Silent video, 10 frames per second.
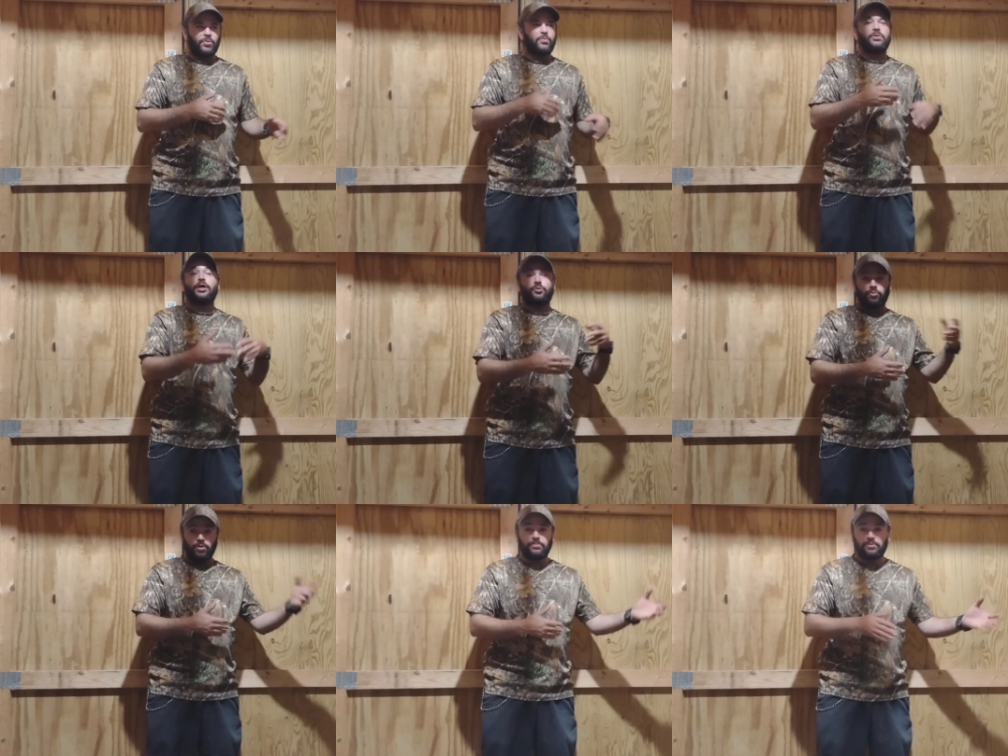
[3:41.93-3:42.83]
Or layer
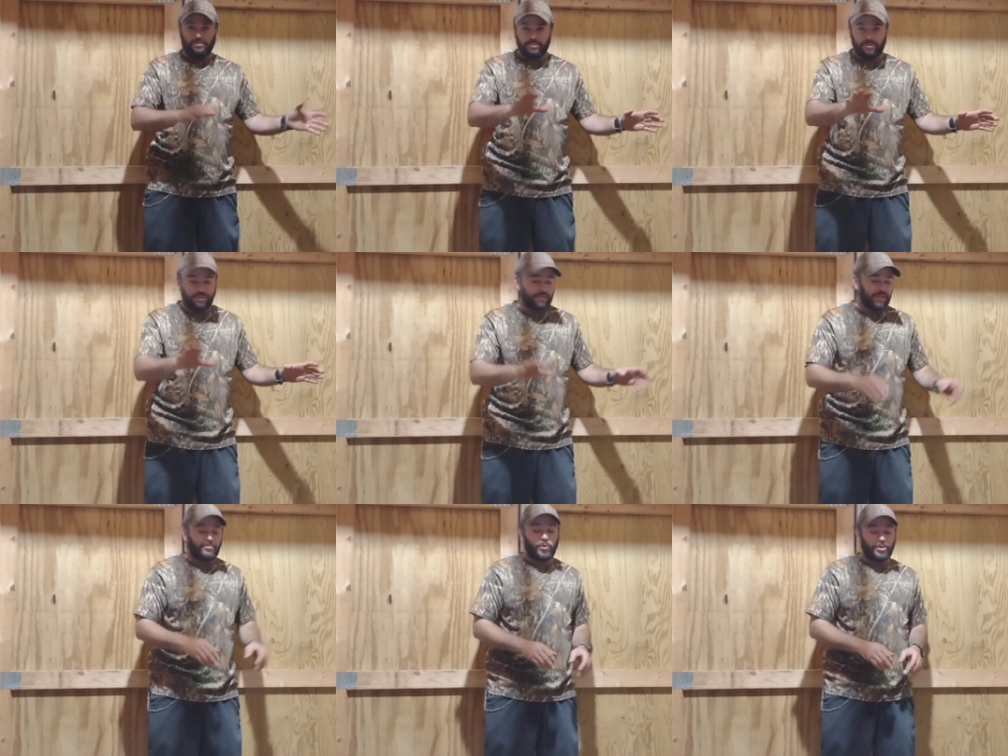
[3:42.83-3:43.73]
crumble, I'm sorry,
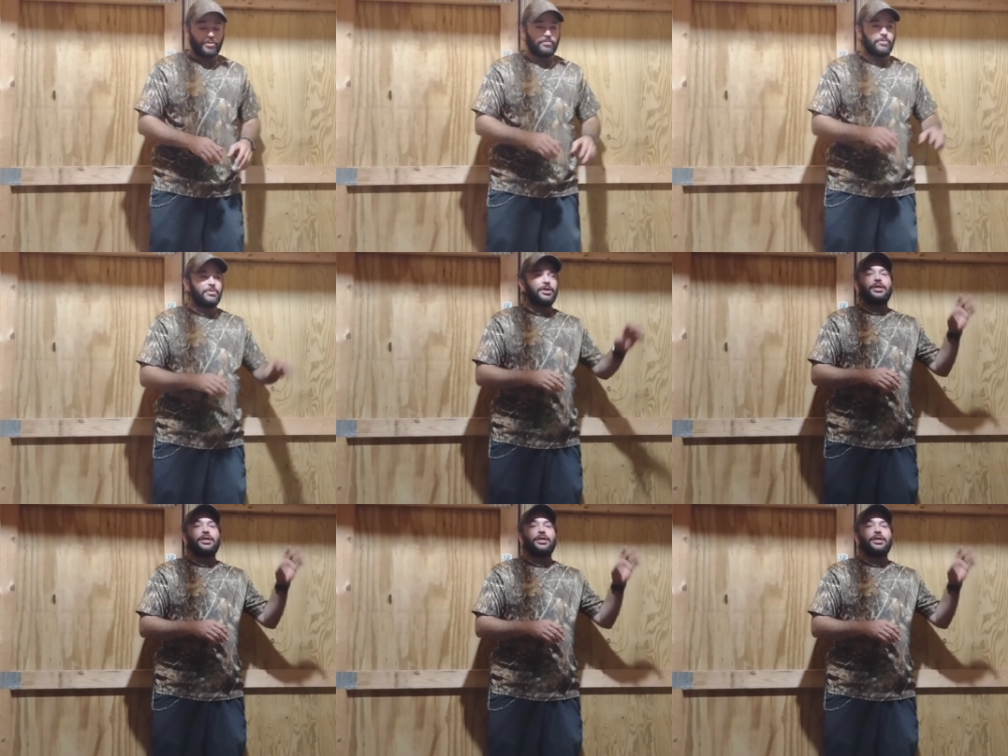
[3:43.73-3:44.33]
I worded that wrong.